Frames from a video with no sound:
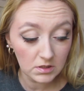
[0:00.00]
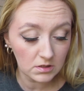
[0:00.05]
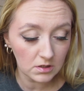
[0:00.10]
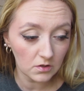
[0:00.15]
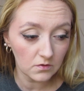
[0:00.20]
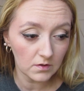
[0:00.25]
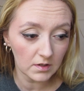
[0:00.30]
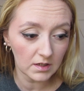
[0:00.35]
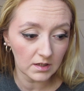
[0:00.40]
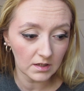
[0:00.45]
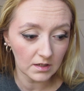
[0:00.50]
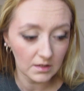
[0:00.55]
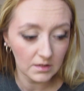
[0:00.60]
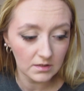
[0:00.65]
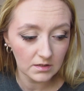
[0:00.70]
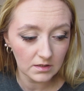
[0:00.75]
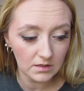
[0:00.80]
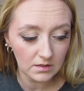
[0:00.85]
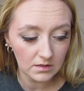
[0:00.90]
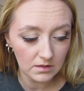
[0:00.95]
go
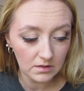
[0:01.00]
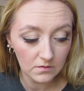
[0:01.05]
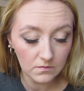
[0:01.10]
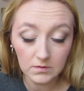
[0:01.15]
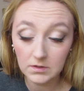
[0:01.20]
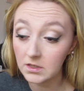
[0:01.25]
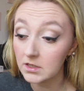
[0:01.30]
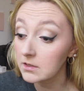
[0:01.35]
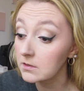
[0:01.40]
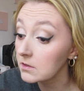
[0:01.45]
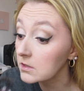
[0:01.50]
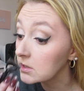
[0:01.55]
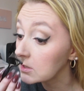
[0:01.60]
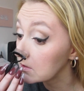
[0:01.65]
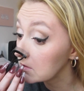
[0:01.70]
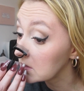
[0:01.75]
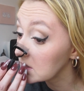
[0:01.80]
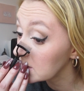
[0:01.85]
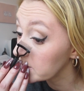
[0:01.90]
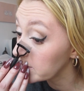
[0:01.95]
in with either a
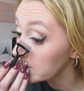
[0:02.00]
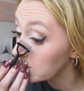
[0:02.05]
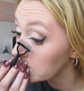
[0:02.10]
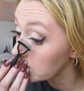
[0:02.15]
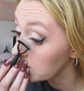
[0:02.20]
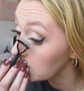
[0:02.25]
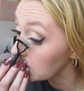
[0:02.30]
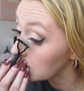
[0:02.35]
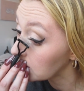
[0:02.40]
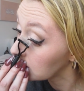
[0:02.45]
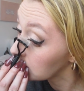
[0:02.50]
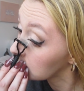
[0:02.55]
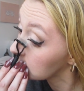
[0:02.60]
Q-tip or